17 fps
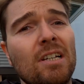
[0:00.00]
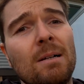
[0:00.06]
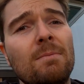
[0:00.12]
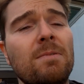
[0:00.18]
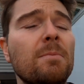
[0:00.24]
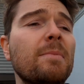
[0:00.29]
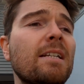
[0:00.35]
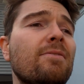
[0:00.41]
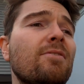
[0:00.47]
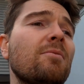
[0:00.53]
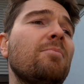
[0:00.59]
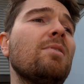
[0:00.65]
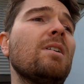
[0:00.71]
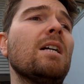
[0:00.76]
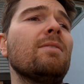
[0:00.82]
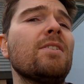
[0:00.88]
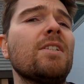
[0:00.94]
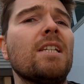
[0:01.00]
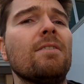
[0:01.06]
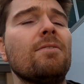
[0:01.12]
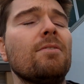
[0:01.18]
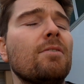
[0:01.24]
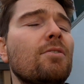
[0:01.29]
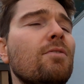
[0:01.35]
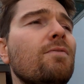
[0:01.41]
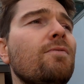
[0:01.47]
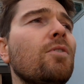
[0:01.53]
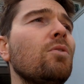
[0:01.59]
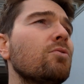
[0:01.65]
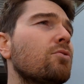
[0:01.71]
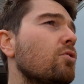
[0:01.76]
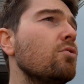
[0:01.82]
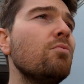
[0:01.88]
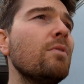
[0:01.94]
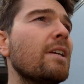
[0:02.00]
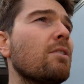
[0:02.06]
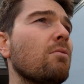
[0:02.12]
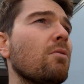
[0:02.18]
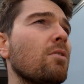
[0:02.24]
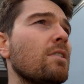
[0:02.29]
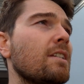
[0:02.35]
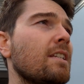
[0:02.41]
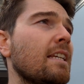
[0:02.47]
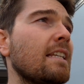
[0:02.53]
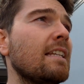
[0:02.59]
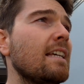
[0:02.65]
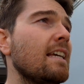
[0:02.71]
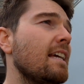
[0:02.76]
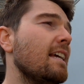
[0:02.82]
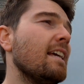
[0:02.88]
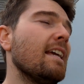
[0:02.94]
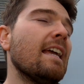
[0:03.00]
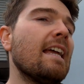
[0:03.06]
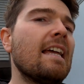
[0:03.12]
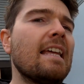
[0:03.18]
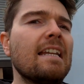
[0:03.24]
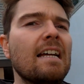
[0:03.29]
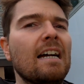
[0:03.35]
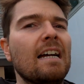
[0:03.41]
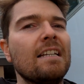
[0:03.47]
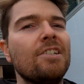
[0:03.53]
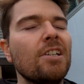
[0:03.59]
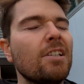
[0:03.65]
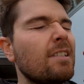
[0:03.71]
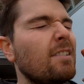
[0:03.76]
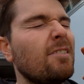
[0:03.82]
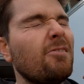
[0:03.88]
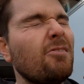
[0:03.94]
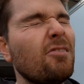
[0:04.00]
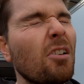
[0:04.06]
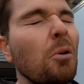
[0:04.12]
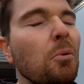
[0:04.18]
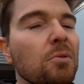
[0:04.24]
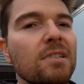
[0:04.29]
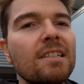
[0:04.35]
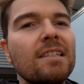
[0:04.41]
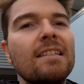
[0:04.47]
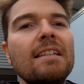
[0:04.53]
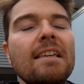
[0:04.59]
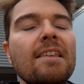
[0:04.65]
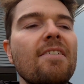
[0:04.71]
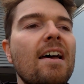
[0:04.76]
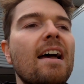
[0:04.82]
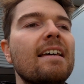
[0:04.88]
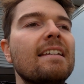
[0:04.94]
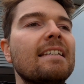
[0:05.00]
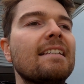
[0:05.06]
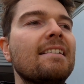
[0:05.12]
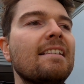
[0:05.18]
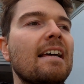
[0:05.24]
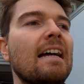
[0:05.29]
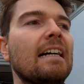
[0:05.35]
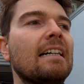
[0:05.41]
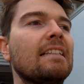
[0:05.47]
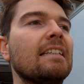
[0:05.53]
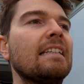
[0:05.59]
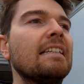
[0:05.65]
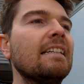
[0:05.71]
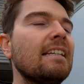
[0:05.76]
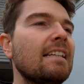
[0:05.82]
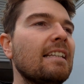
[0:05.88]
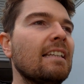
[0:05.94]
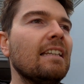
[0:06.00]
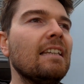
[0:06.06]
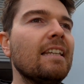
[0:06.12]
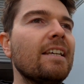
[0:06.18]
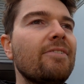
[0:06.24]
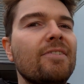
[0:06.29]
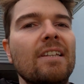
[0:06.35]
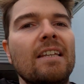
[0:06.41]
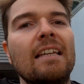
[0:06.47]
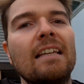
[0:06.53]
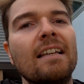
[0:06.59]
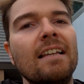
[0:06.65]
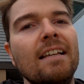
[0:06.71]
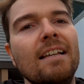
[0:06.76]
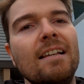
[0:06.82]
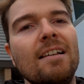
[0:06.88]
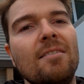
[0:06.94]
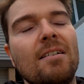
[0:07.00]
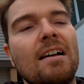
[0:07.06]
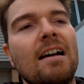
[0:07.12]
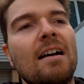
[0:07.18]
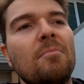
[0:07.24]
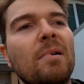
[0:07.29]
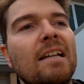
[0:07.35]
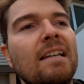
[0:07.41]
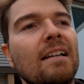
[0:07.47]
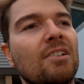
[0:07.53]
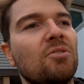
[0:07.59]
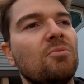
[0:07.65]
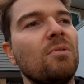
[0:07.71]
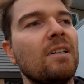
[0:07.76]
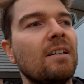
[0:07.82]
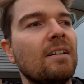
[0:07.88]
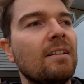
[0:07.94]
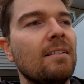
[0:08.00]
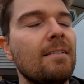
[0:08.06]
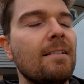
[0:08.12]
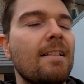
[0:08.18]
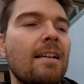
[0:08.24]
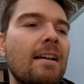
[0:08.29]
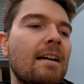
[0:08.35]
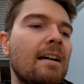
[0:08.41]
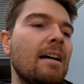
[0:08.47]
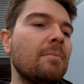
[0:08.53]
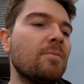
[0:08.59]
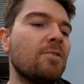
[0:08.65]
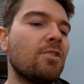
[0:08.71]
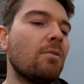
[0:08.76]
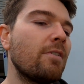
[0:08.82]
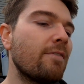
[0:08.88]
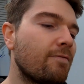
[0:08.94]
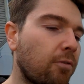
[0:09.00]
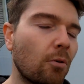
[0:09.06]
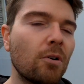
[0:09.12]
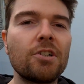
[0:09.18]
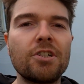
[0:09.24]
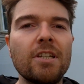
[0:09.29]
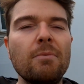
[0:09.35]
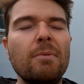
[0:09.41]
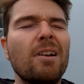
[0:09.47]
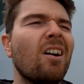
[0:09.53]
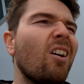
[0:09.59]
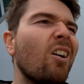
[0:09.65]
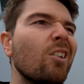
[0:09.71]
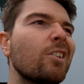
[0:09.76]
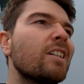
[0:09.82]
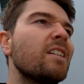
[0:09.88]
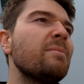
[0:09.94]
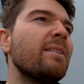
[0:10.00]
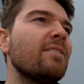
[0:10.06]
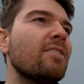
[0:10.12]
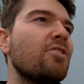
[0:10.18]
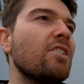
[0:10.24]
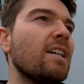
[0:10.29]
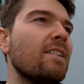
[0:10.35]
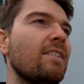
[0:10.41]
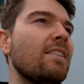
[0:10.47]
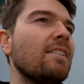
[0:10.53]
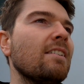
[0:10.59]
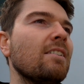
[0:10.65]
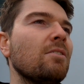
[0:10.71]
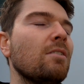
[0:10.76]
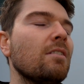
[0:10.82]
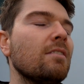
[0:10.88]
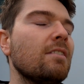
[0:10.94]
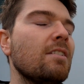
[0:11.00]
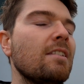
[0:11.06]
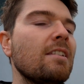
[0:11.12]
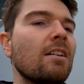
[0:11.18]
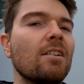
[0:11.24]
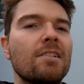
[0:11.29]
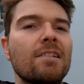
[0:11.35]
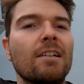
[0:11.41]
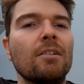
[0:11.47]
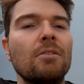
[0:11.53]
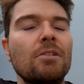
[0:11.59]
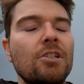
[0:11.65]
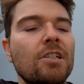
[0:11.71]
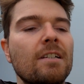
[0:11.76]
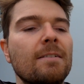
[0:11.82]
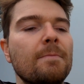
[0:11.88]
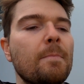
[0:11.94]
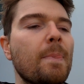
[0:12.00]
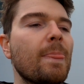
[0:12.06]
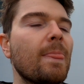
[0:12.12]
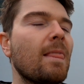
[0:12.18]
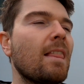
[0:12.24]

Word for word: you come from a different province, you have to do a full two week quarantine. And I just don't see that exactly lifting uh, by next winter. Um, so unfortunately, we aren't going to be able to drive to the, to the Arctic Ocean